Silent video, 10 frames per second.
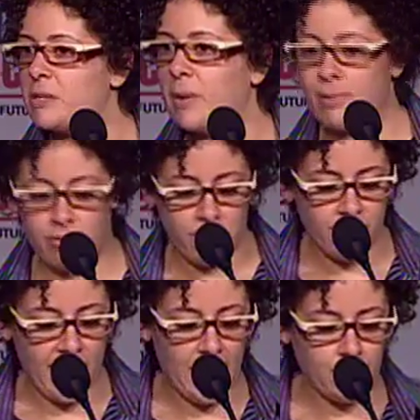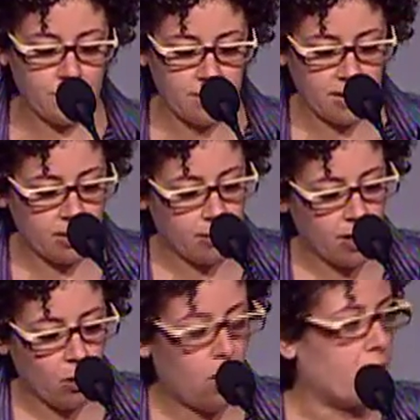by profound income
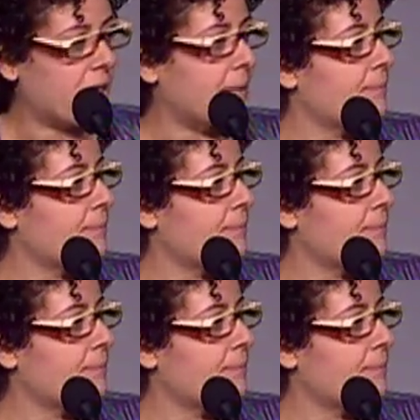inequality,